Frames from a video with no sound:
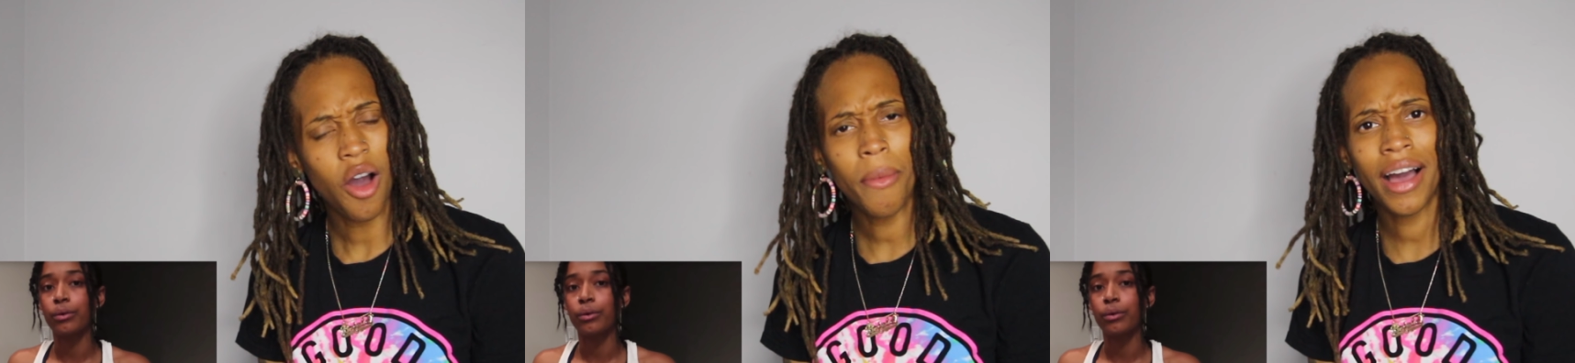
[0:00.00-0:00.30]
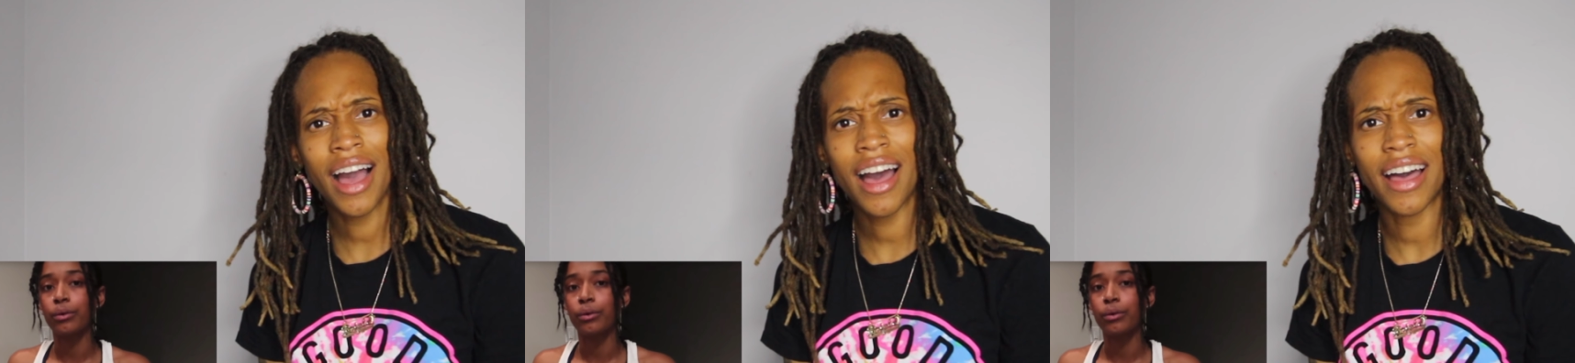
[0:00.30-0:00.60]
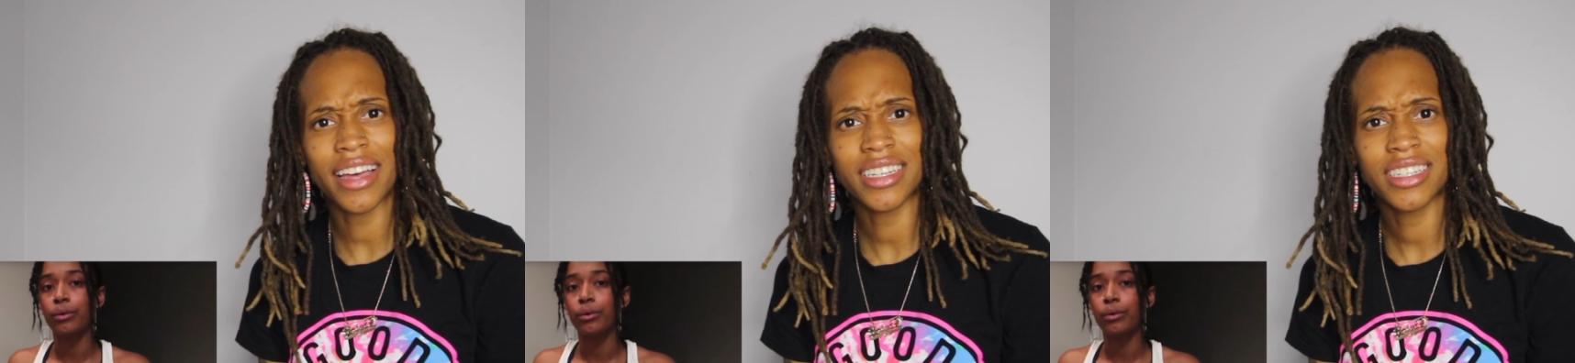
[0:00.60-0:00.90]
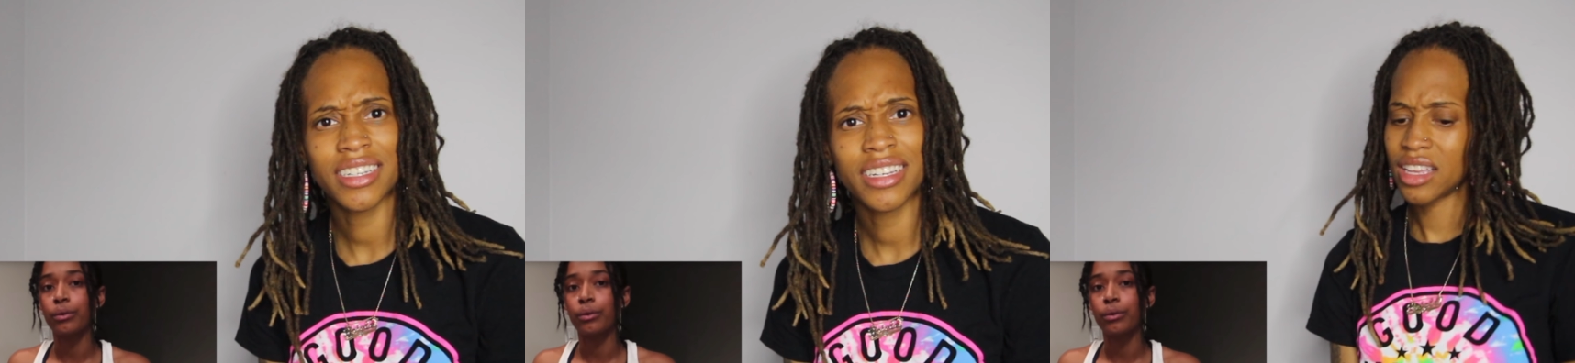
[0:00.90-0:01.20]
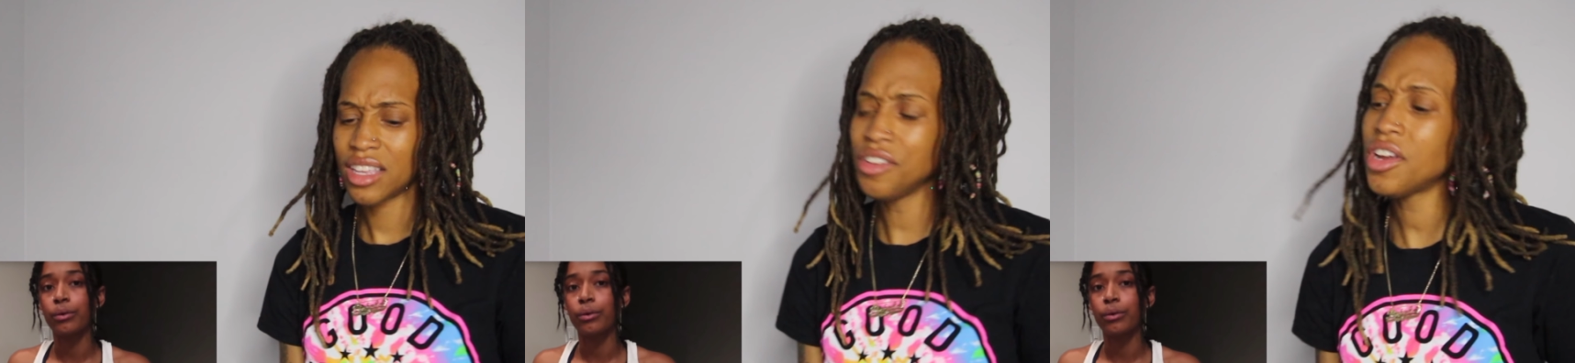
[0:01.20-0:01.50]
Speaker 1: Oh my gosh.
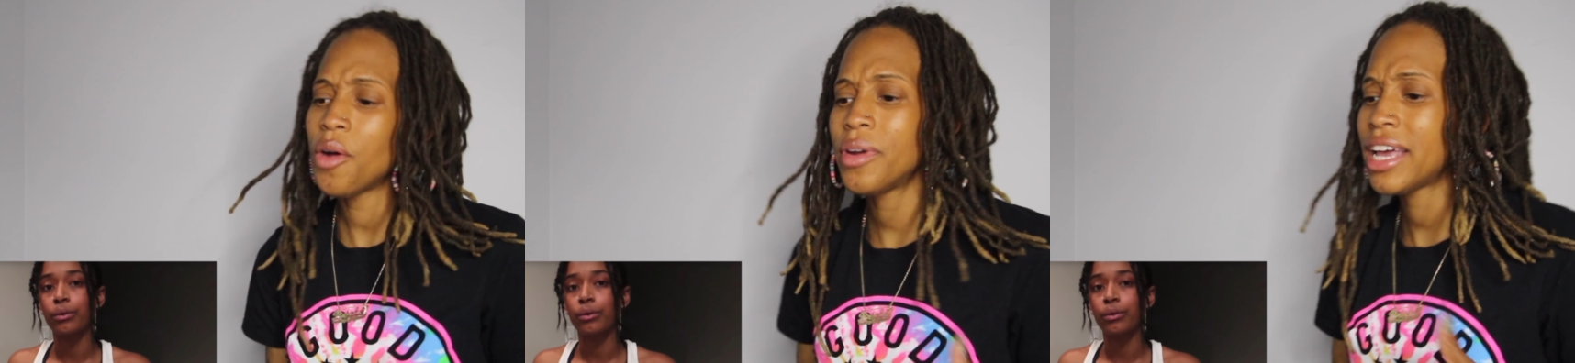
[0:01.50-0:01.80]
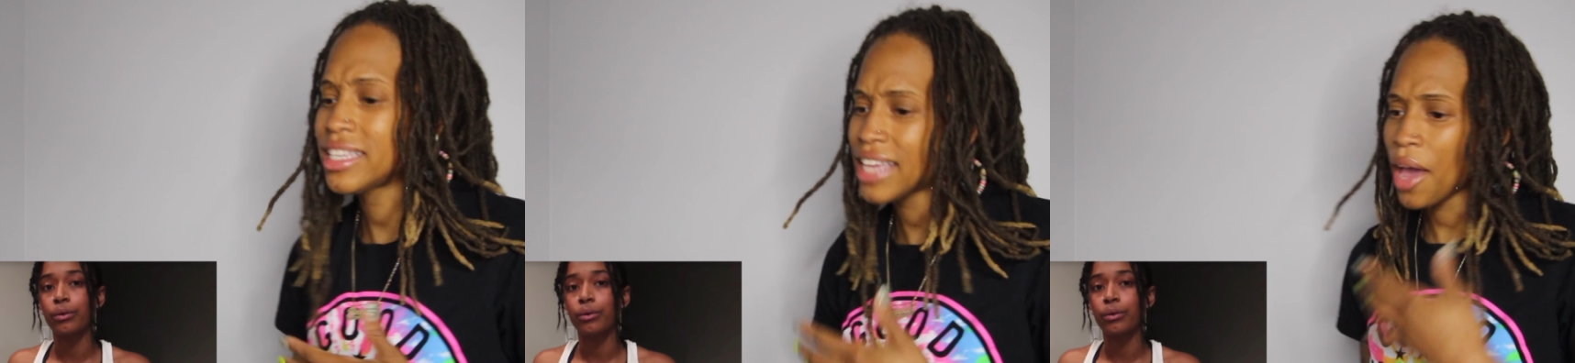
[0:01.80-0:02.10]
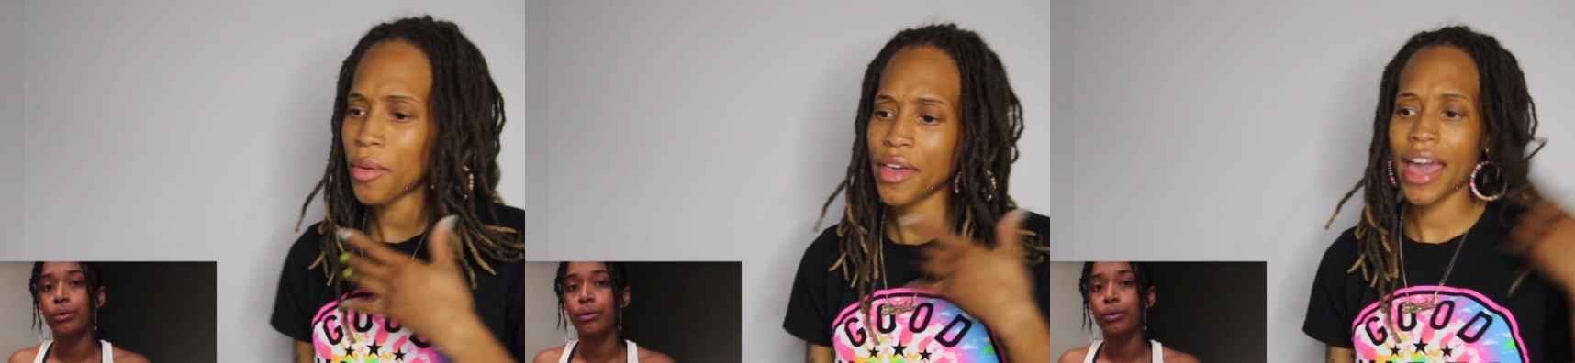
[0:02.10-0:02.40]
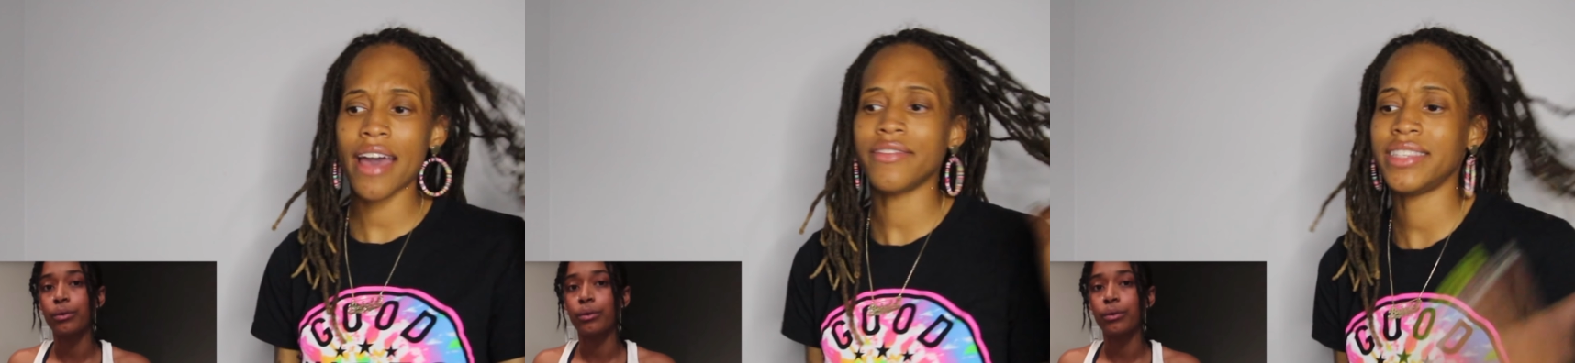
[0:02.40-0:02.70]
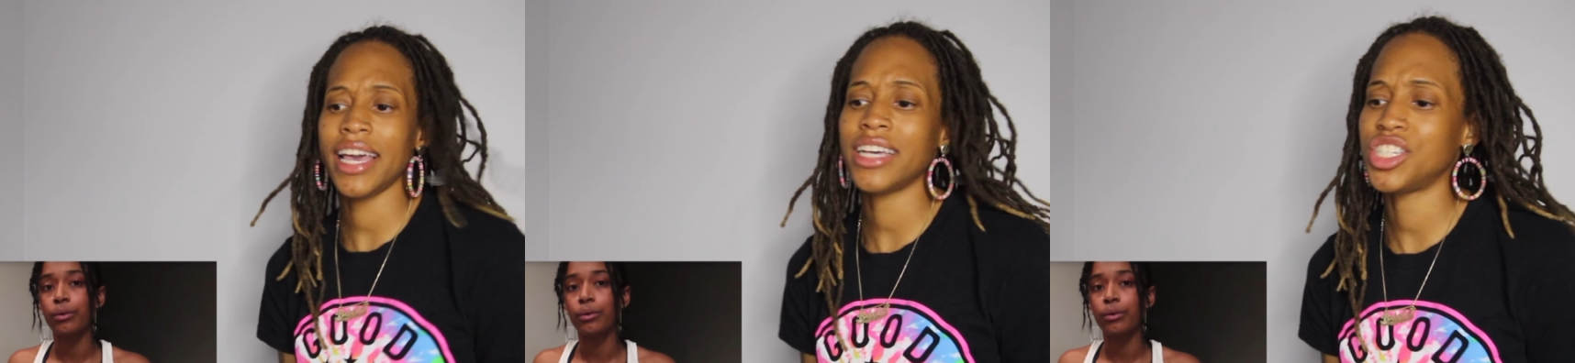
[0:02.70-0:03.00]
You know when they say when you have
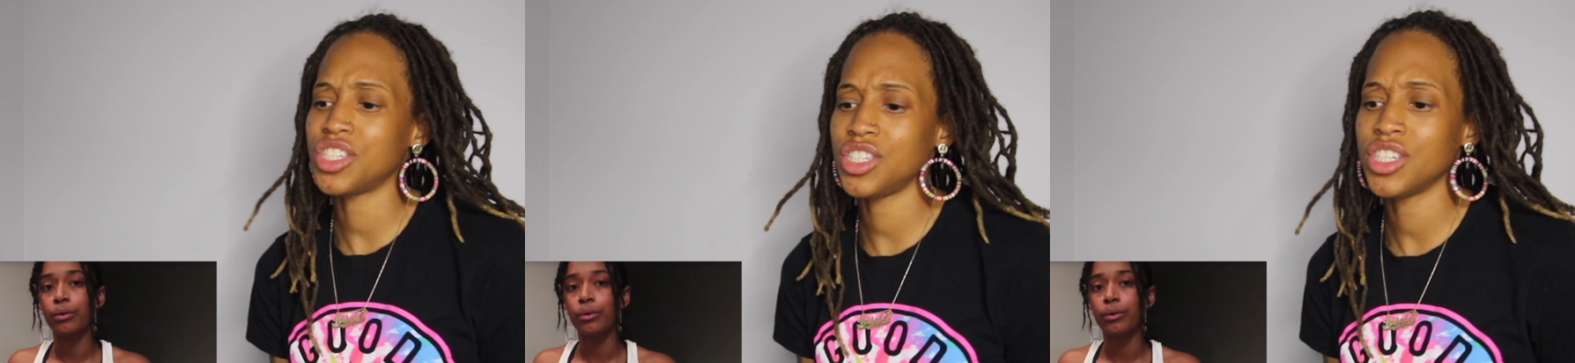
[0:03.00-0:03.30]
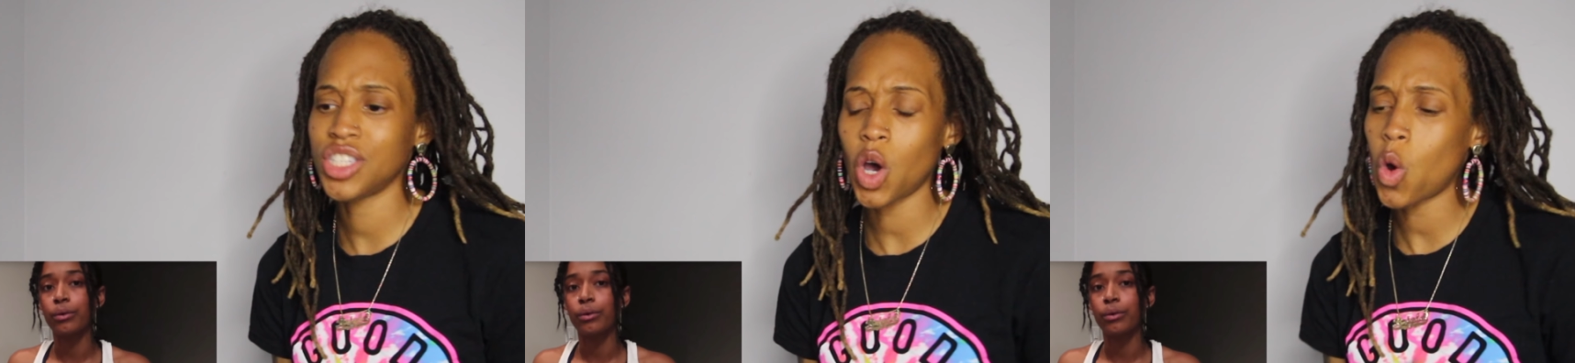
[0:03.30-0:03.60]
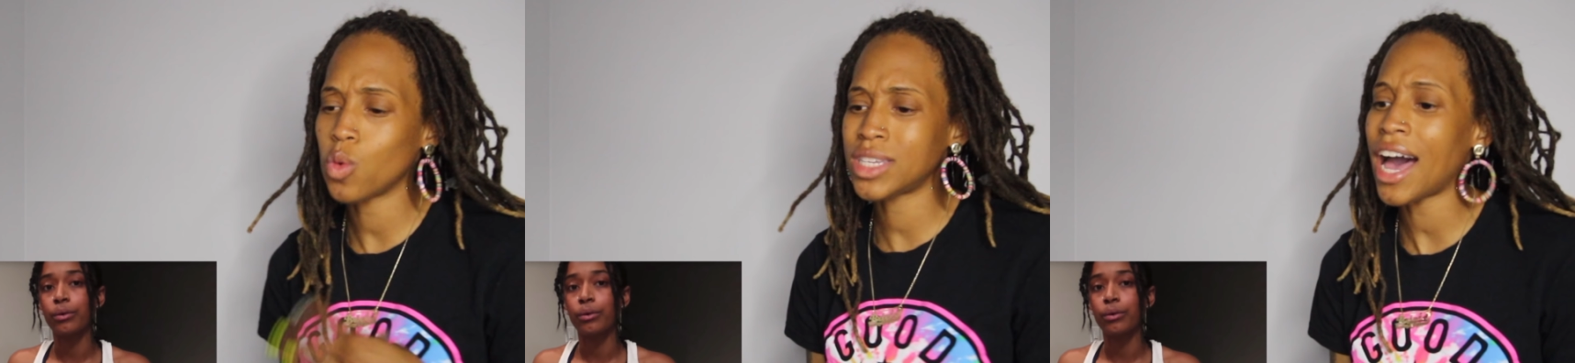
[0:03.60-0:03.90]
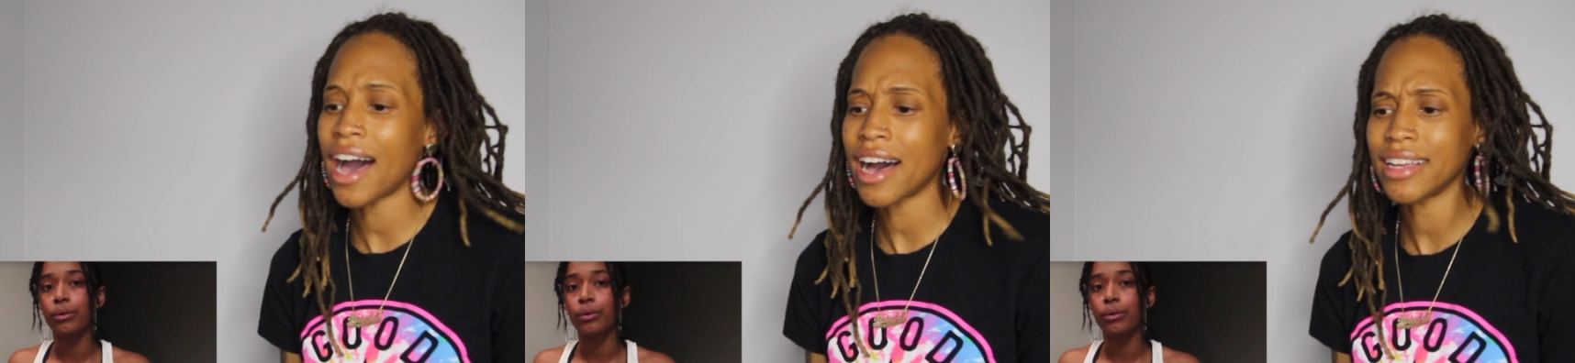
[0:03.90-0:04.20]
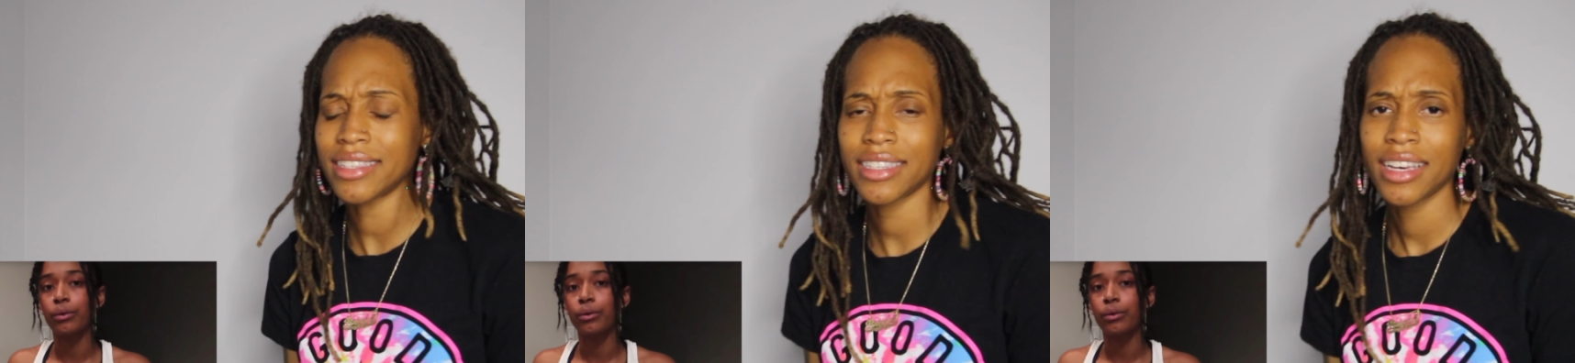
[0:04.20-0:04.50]
sex, your soul
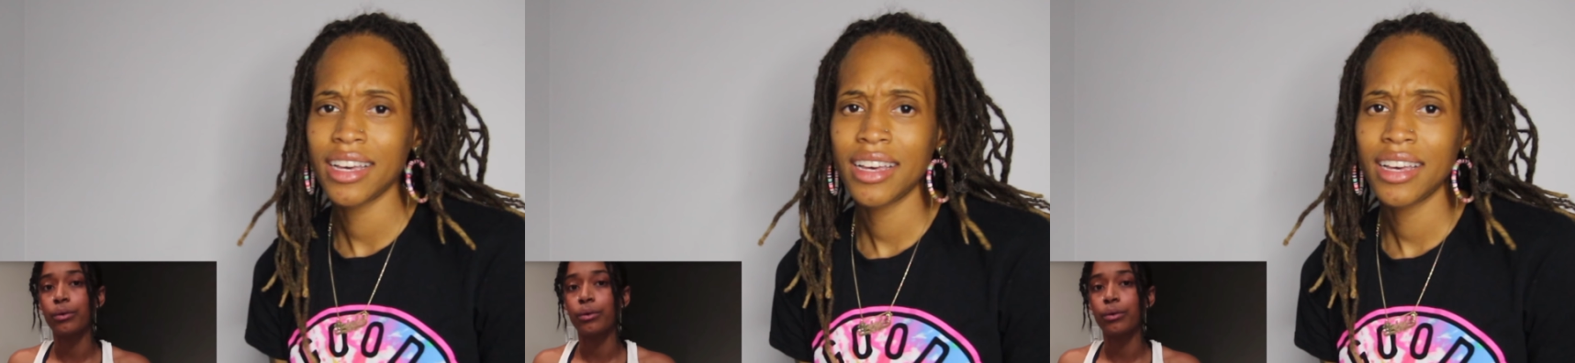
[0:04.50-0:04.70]
ties.